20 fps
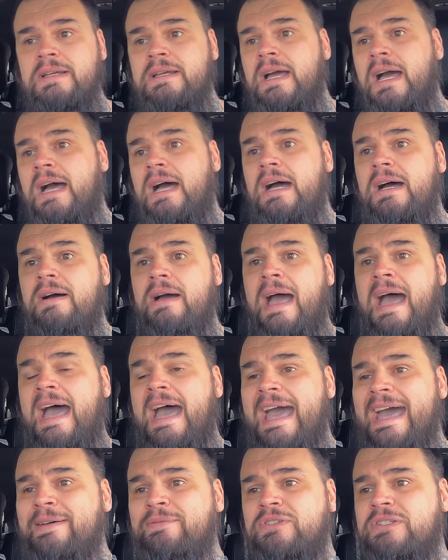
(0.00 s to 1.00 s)
I
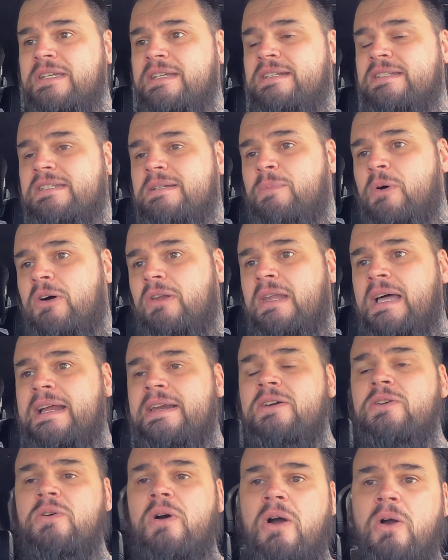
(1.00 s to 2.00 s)
have seen some online
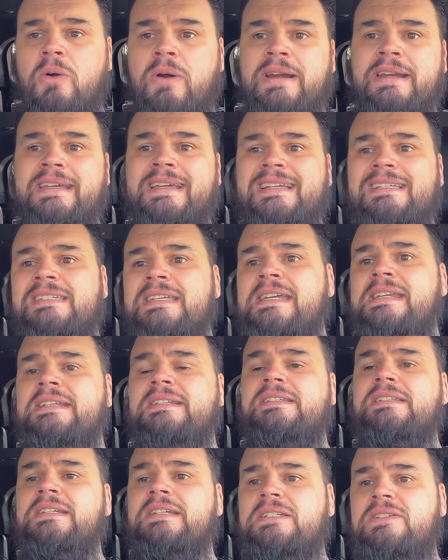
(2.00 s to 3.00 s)
who already
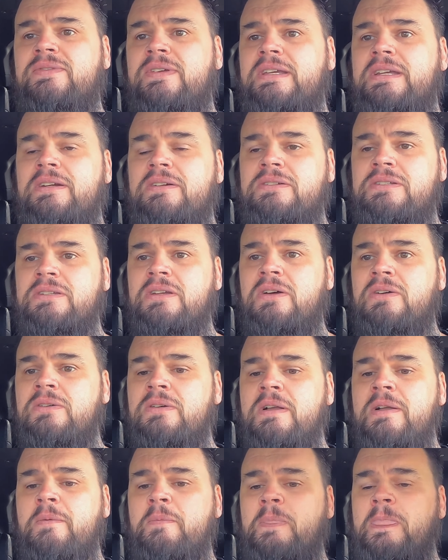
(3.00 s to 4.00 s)
exceeded 6 figures. So
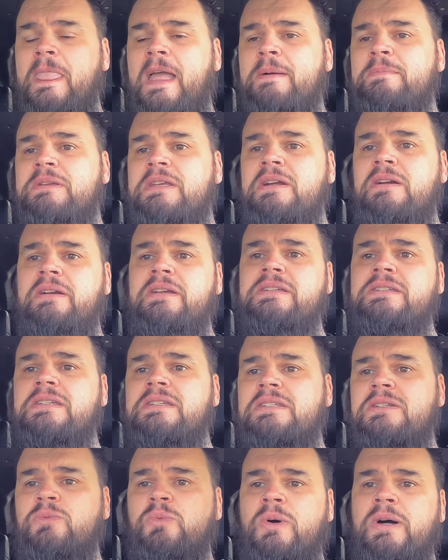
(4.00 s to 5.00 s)
I'm curious
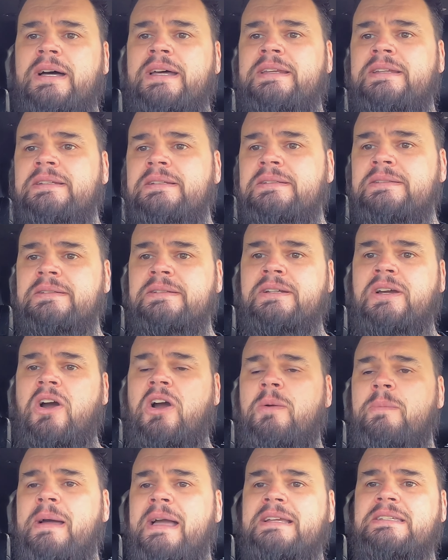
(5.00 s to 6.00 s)
as to what
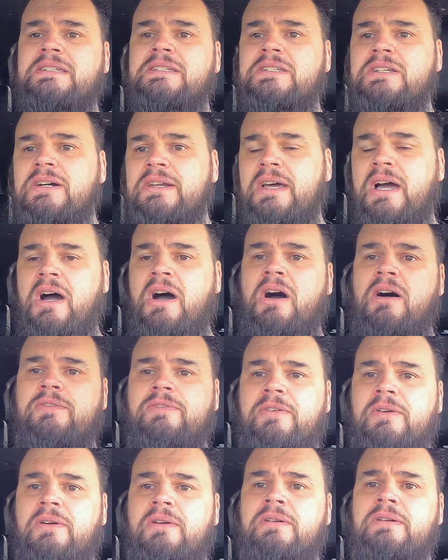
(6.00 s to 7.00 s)
CarMax is going to
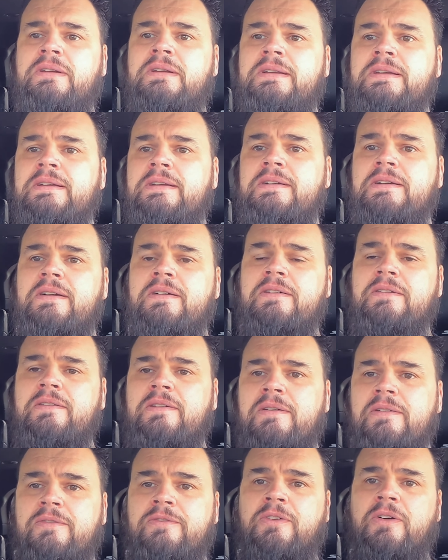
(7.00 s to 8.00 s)
offer
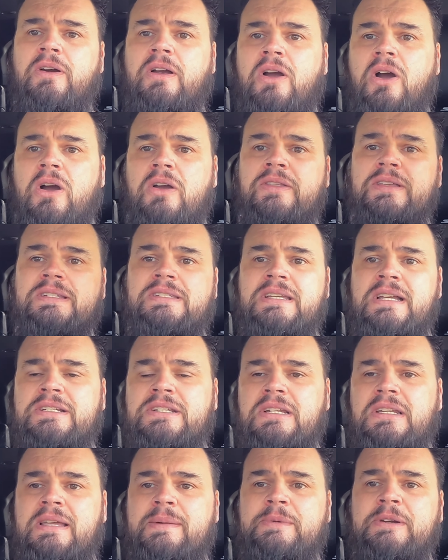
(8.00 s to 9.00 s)
for a car that's such
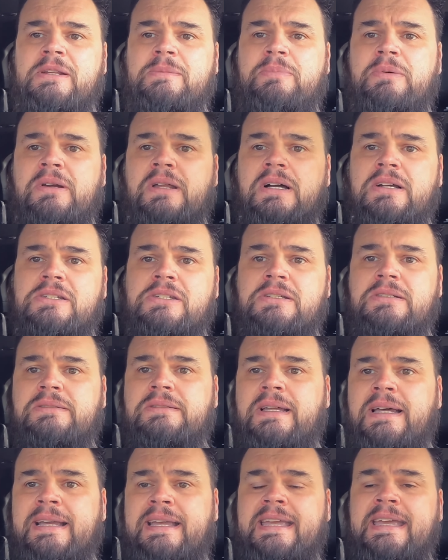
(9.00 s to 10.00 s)
a limited production.
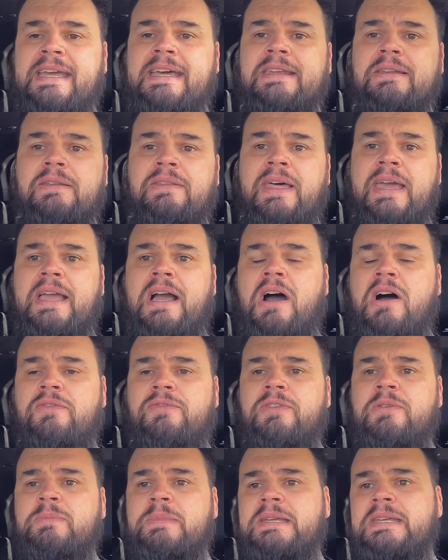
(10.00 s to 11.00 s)
Again, they
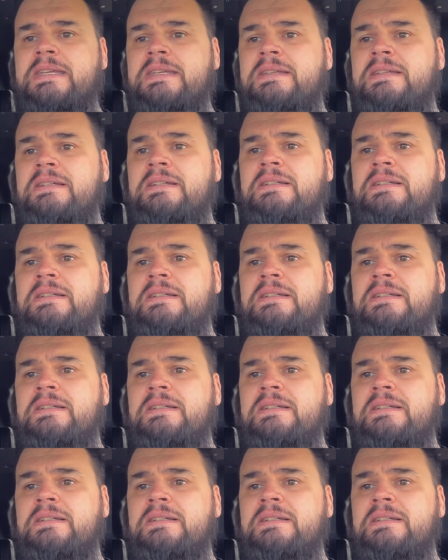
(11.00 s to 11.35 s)
offered me